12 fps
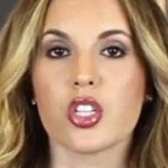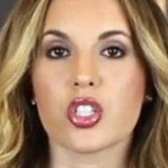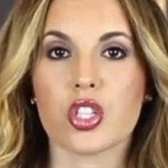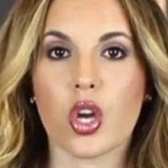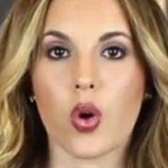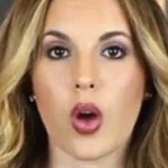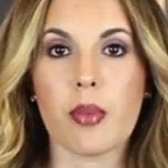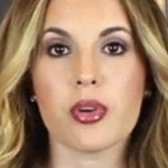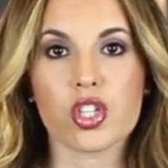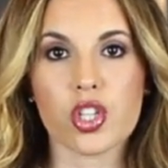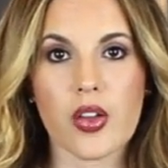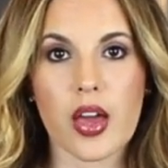So I'm
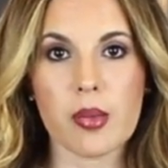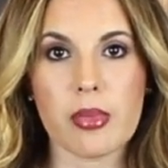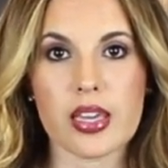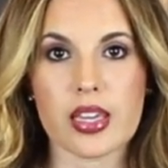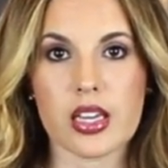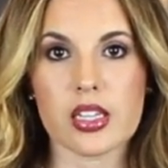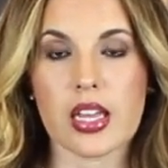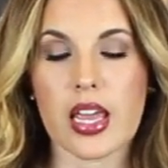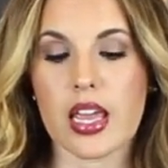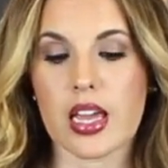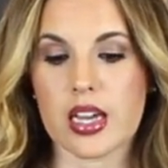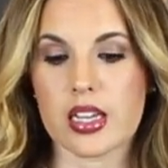going to show you how to make it,
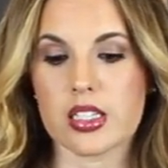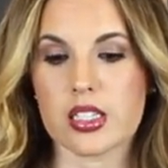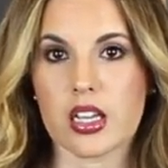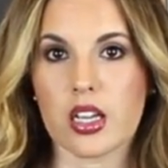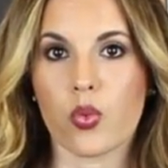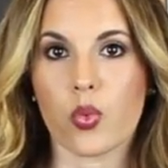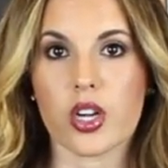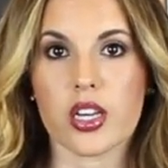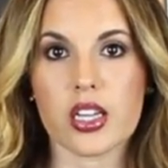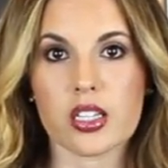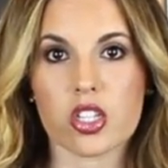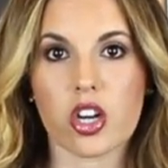and we're
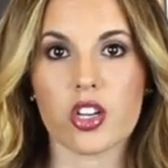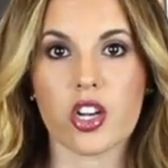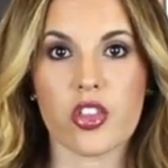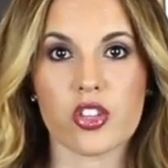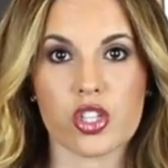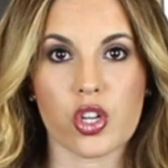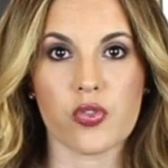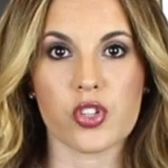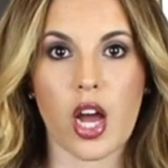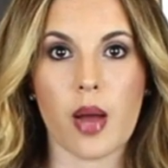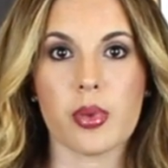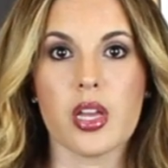going to get started on the
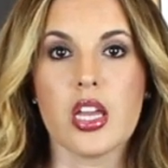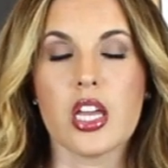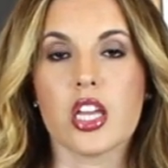stovetop.